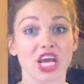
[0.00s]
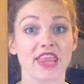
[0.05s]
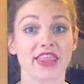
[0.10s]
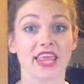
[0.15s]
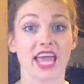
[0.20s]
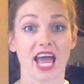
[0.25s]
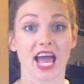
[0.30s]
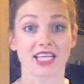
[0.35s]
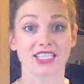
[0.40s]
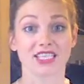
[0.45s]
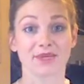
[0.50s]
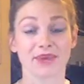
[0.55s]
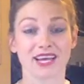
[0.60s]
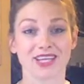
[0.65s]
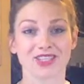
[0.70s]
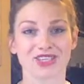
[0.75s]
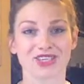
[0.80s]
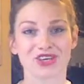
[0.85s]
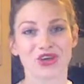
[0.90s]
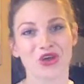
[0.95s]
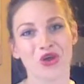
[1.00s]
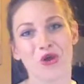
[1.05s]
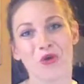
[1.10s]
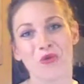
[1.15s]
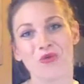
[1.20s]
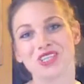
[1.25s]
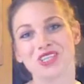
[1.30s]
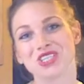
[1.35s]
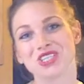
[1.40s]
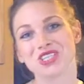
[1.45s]
and the acid mantle,
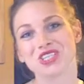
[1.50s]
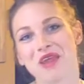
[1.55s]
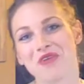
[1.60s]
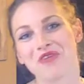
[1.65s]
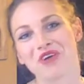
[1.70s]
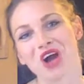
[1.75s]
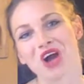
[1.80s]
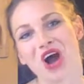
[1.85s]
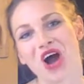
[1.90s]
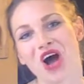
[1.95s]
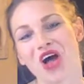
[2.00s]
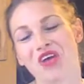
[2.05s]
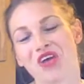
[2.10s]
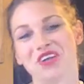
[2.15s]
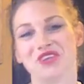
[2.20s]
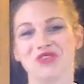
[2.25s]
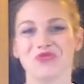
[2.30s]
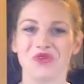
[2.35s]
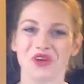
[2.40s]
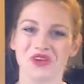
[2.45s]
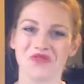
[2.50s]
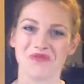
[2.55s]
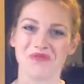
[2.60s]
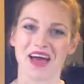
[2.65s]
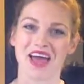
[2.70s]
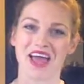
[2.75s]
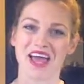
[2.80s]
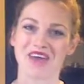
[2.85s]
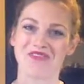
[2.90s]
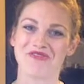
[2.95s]
which you may recall is one of
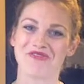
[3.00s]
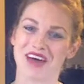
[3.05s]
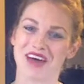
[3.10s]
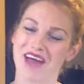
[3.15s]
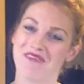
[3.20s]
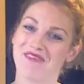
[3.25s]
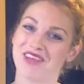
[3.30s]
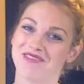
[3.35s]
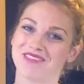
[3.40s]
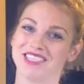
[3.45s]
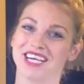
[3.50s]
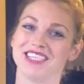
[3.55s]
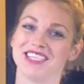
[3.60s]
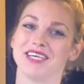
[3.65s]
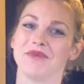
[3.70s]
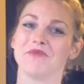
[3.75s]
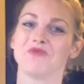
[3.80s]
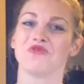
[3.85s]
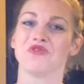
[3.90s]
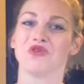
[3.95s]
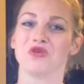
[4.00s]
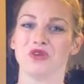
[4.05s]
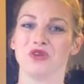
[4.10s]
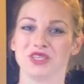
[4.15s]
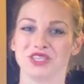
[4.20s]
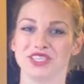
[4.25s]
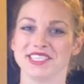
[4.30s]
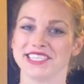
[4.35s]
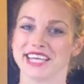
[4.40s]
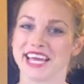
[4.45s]
my five lifestyle tips for
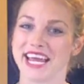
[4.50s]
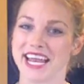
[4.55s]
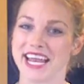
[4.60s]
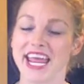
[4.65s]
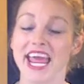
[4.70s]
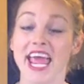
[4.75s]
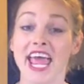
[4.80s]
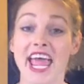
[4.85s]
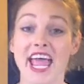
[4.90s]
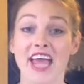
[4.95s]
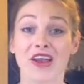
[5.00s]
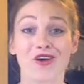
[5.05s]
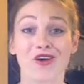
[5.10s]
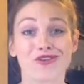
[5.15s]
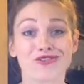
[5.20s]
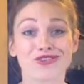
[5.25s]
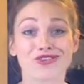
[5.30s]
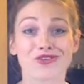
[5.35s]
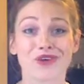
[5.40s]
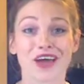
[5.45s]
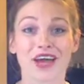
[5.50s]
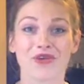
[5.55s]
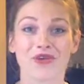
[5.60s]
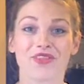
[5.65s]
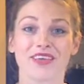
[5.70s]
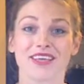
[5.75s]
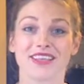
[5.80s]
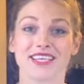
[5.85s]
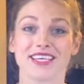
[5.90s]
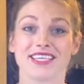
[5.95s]
gorgeous skin. And also, I don't
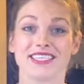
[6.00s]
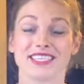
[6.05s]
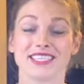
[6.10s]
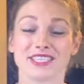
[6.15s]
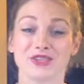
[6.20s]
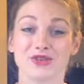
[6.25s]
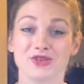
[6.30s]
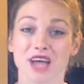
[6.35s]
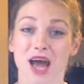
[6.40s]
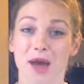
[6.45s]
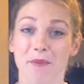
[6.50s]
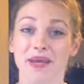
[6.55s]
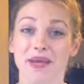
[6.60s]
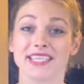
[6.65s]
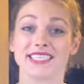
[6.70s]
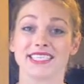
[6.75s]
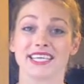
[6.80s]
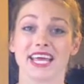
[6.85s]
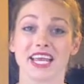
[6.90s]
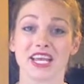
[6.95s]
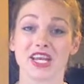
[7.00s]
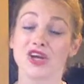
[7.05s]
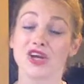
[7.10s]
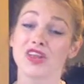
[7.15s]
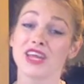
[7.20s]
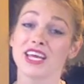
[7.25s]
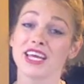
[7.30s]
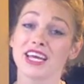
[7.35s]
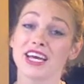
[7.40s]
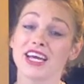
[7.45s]
think these two topics get
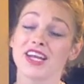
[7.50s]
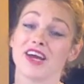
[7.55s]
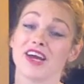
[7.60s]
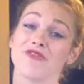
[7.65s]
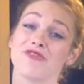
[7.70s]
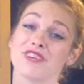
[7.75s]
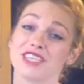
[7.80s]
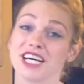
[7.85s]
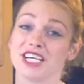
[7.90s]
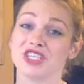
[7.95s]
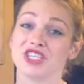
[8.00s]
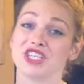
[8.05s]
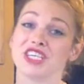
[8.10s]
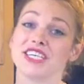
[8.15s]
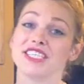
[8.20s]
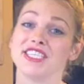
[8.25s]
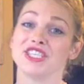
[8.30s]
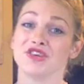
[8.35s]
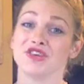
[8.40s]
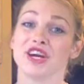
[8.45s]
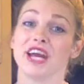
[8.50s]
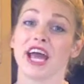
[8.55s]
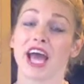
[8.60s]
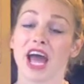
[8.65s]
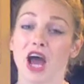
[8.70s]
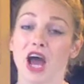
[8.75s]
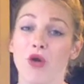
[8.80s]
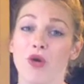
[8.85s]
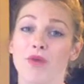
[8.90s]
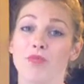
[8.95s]
nearly enough attention considering
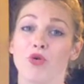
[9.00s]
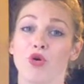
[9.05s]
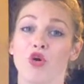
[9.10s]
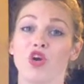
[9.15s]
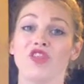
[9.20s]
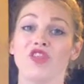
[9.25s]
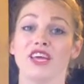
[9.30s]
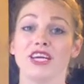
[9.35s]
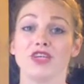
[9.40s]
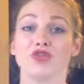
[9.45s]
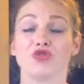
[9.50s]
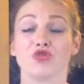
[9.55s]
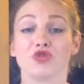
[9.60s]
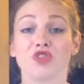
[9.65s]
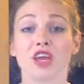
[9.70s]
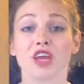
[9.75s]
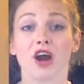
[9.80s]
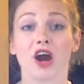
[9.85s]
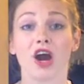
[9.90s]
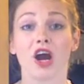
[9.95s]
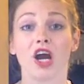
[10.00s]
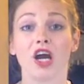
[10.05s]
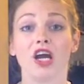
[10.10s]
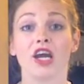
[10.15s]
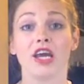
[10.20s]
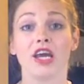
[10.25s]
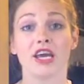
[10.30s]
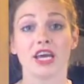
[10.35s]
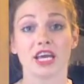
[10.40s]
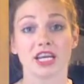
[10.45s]
how important they truly are
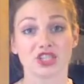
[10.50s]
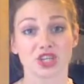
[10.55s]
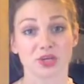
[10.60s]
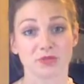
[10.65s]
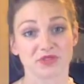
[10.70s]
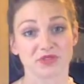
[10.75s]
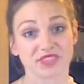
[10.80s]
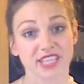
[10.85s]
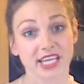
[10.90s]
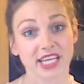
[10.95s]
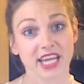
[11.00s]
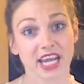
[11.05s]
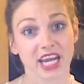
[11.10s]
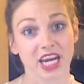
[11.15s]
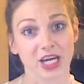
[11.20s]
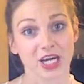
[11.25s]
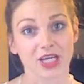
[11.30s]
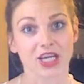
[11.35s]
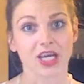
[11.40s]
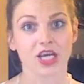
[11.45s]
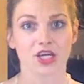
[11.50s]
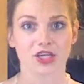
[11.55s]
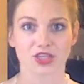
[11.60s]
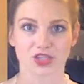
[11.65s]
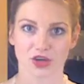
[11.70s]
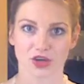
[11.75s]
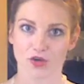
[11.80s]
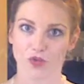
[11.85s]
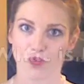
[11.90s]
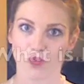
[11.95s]
in terms of skincare.
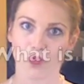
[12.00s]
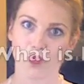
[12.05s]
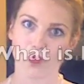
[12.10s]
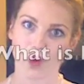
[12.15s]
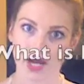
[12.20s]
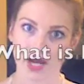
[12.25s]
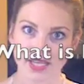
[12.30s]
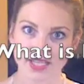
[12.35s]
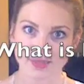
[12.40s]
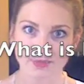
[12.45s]
So what is